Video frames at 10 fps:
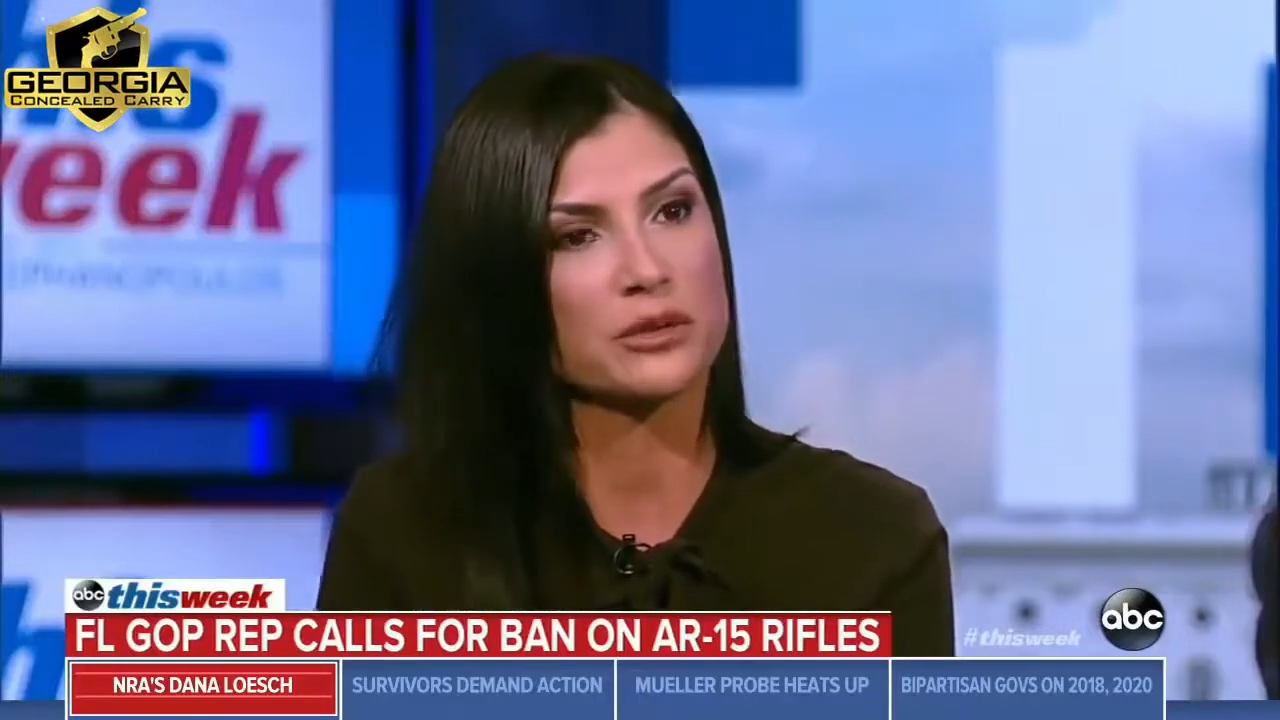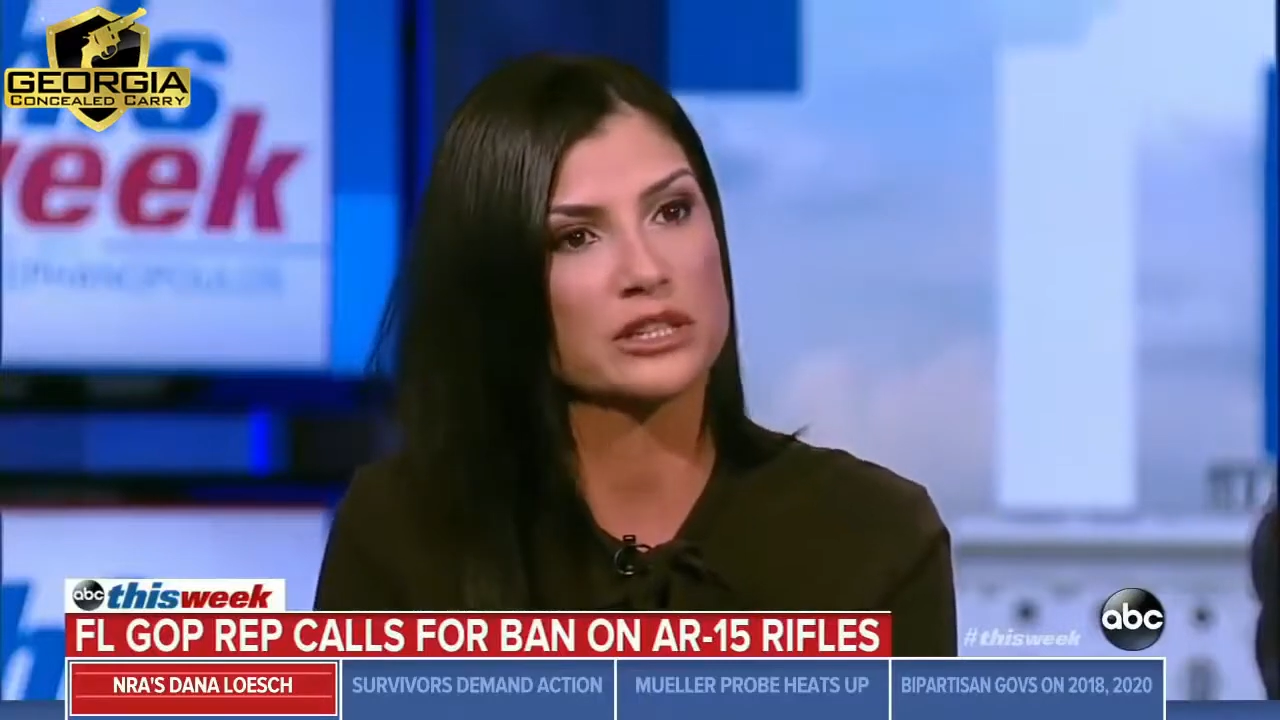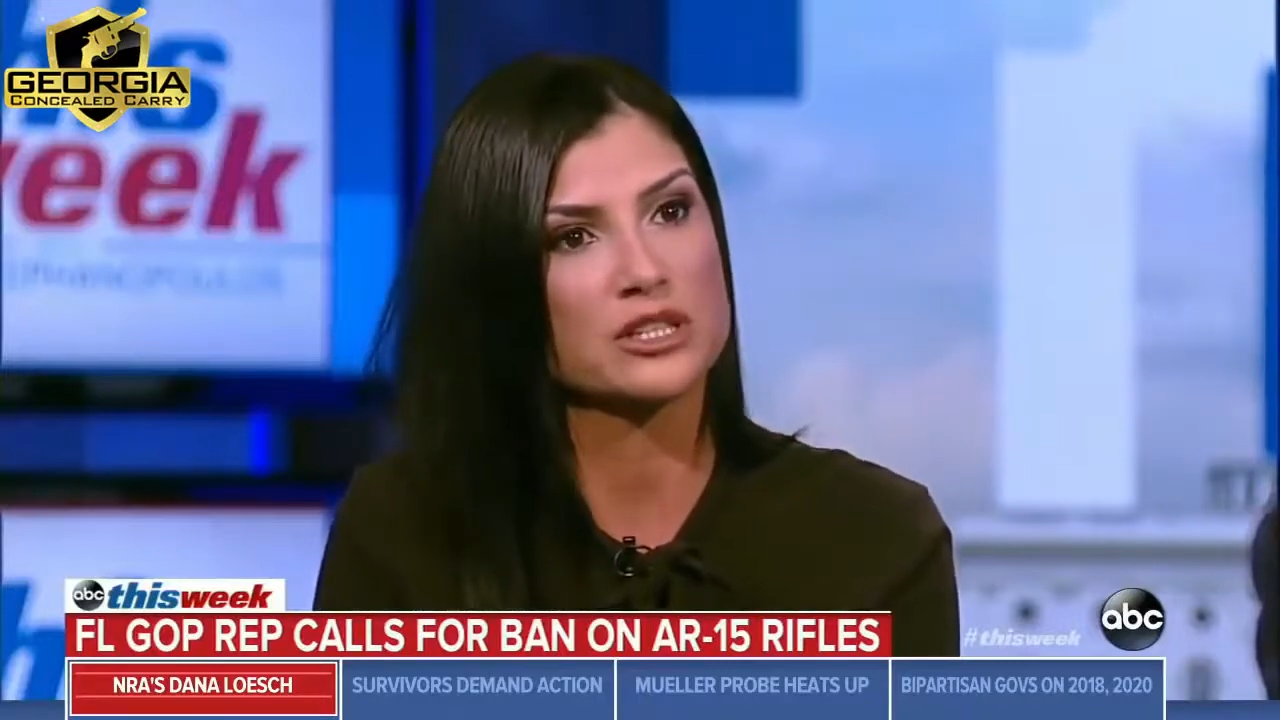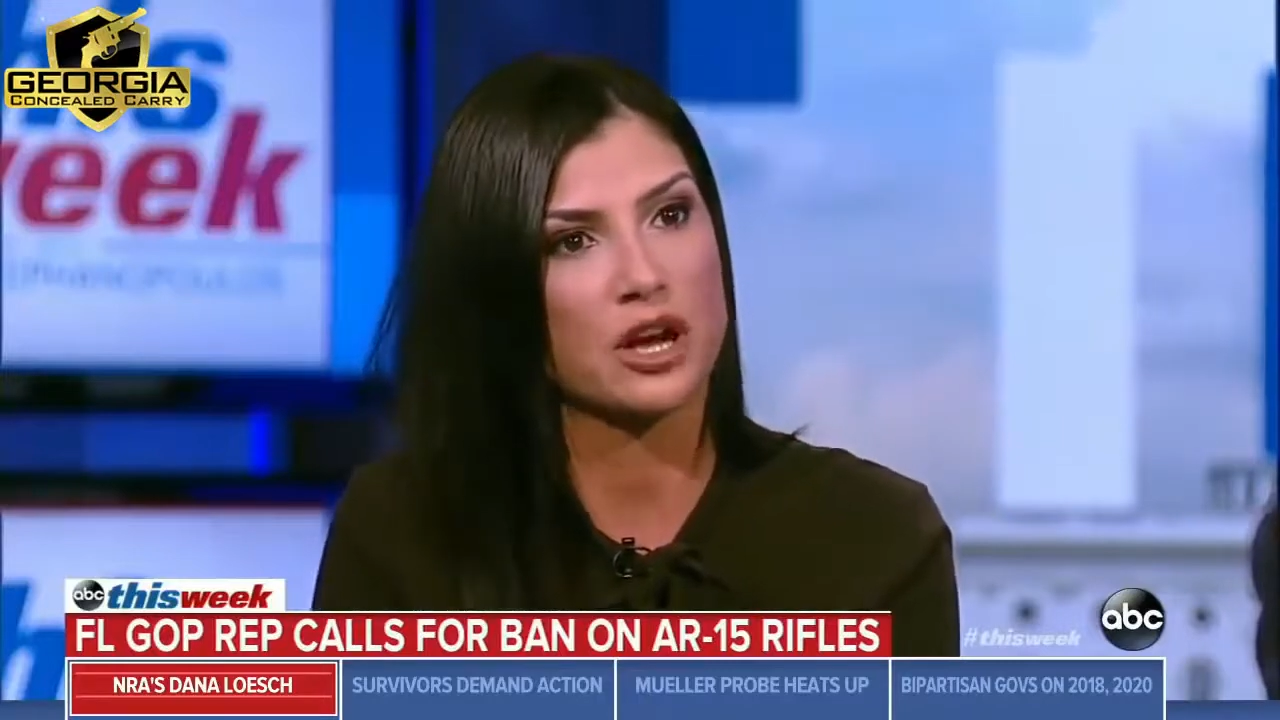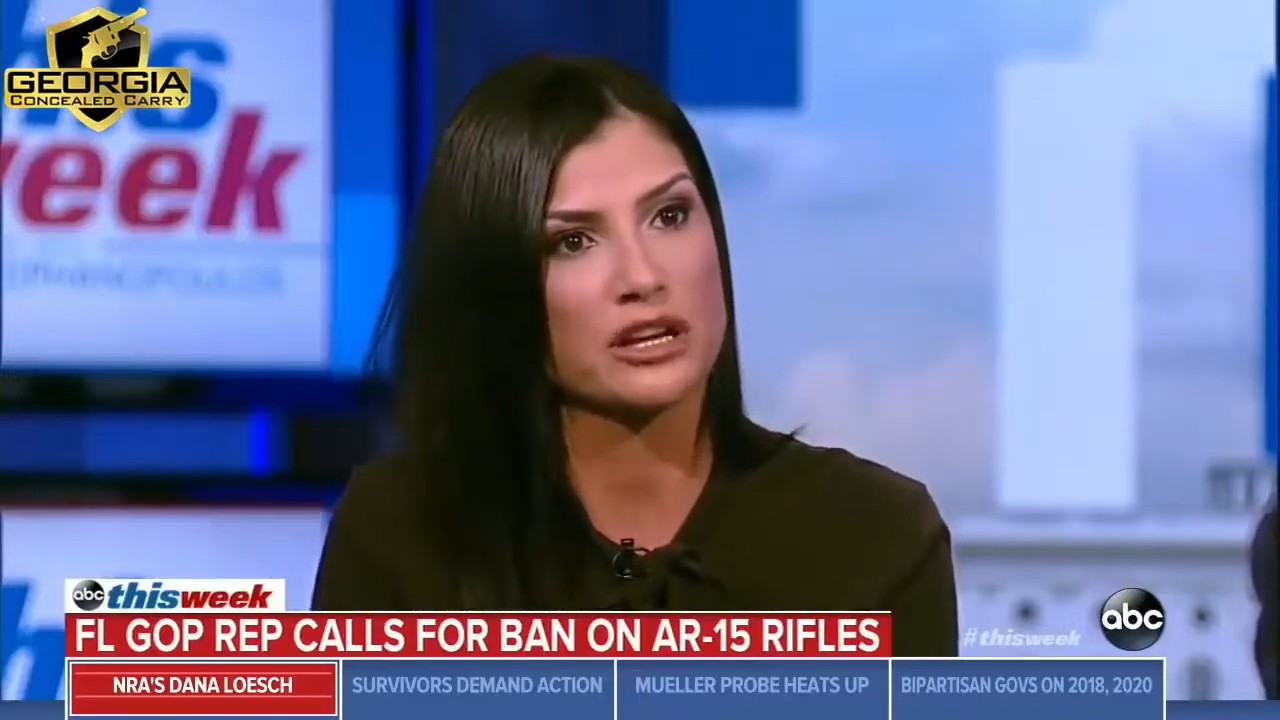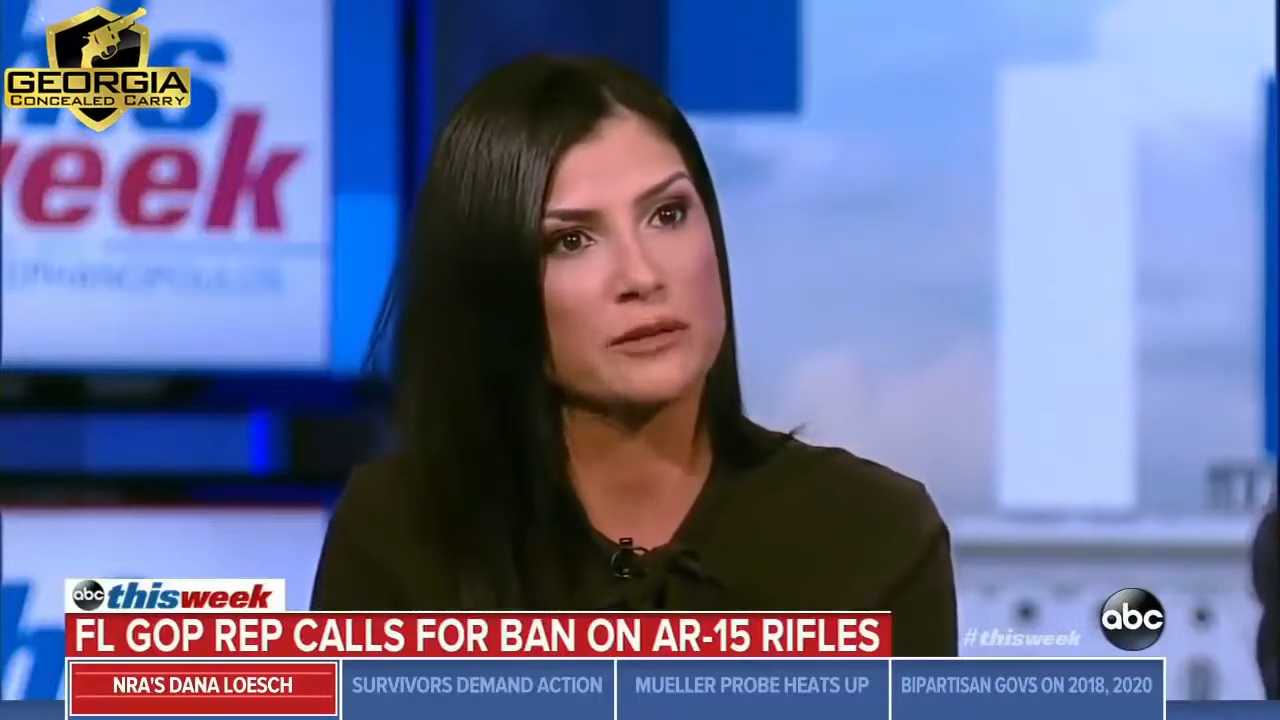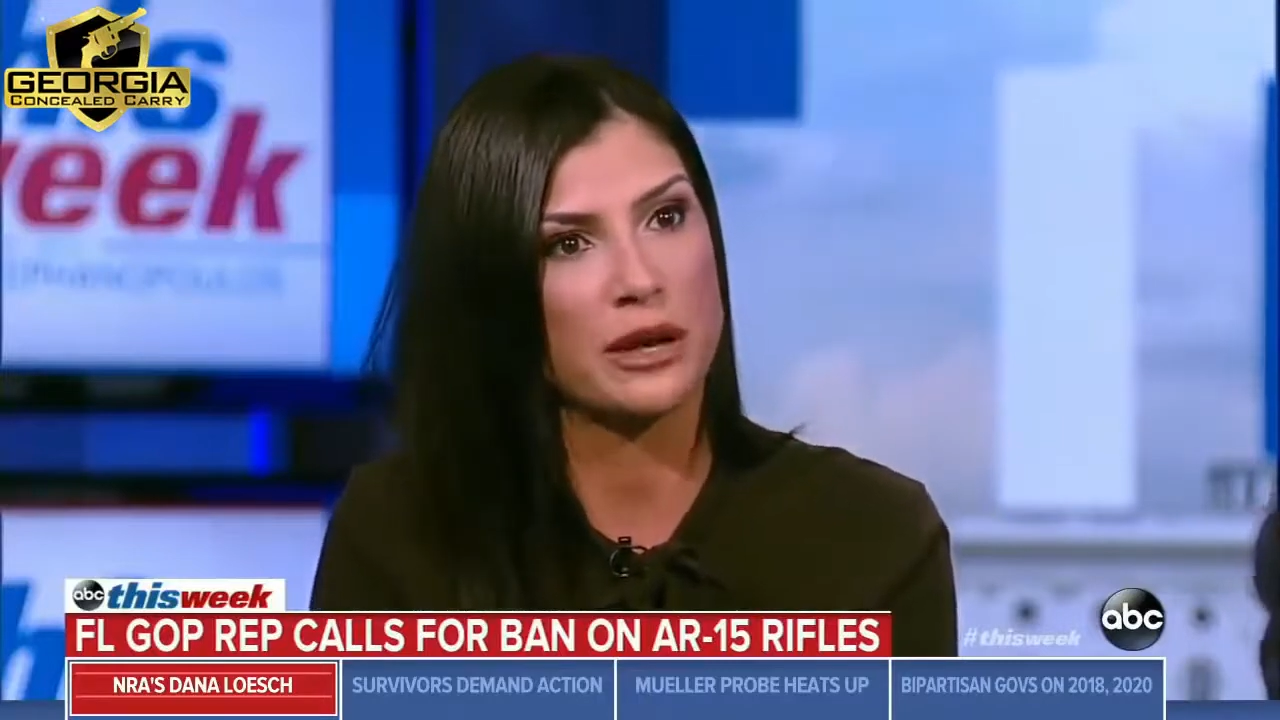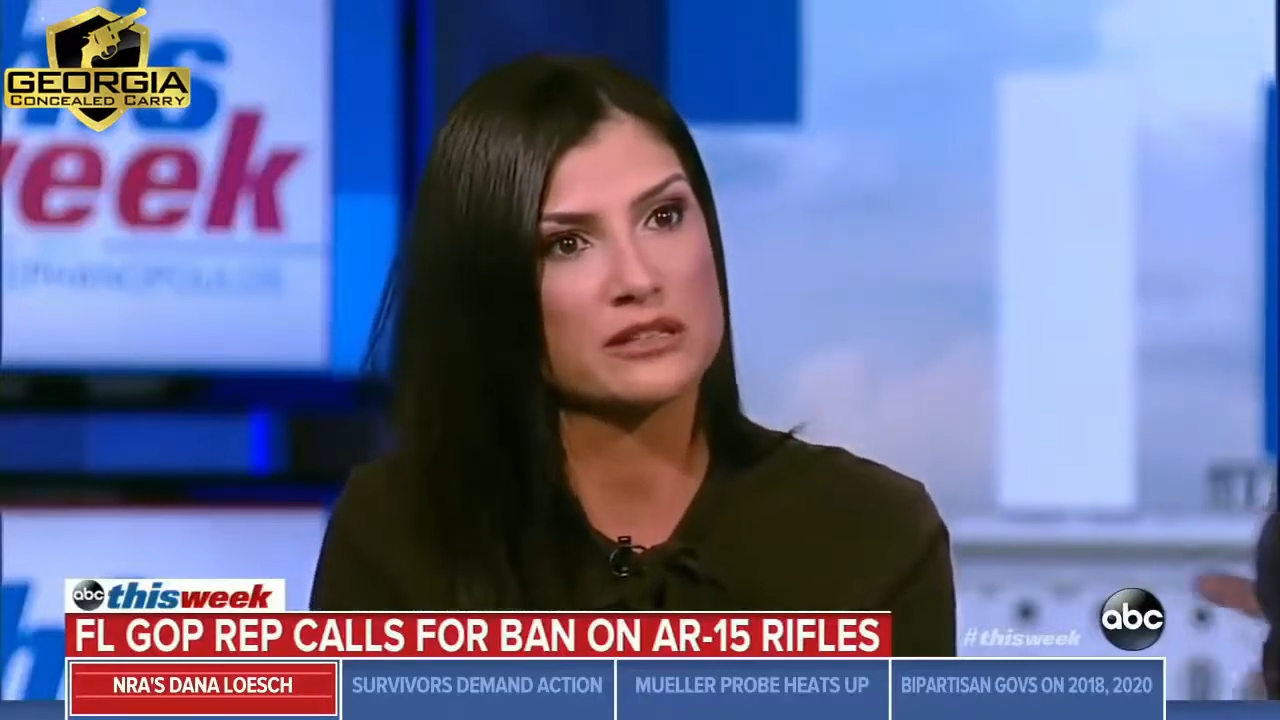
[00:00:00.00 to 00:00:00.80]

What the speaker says: really talking about.